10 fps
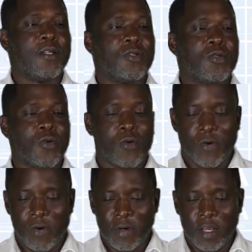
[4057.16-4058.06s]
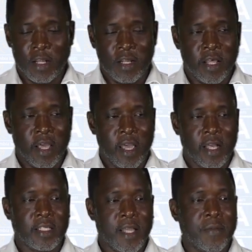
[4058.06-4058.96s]
So in the
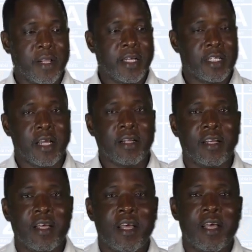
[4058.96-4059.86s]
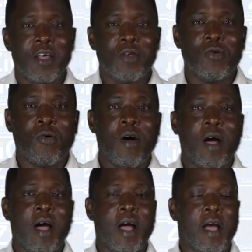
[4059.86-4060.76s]
examination, you
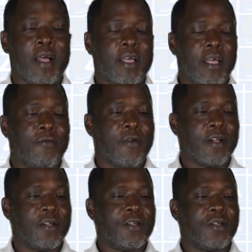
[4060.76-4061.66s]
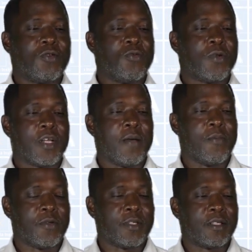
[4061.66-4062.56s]
are given two
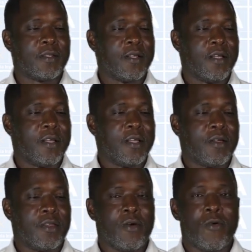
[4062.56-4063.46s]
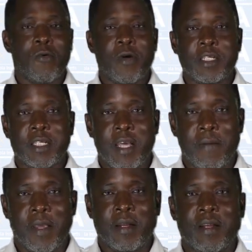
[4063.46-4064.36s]
tables. The way we
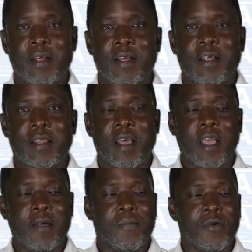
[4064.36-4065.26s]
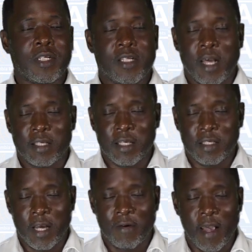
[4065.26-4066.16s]
determine the import
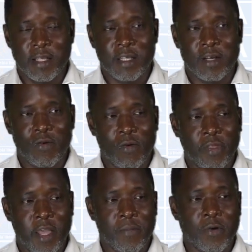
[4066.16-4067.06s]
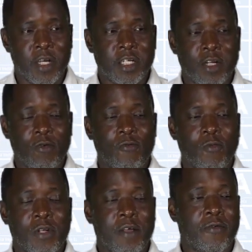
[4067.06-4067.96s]
taxes arising on the importation of
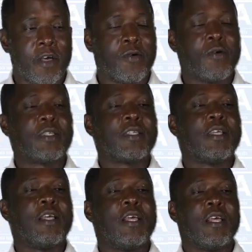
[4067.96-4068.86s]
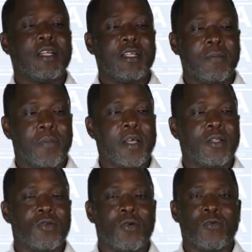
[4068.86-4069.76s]
motor vehicles
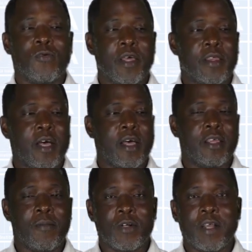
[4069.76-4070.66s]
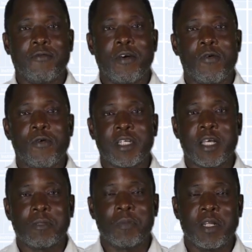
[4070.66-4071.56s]
depends on whether the motor vehicle which
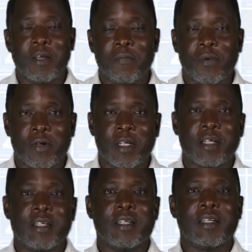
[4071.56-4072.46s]
has been imported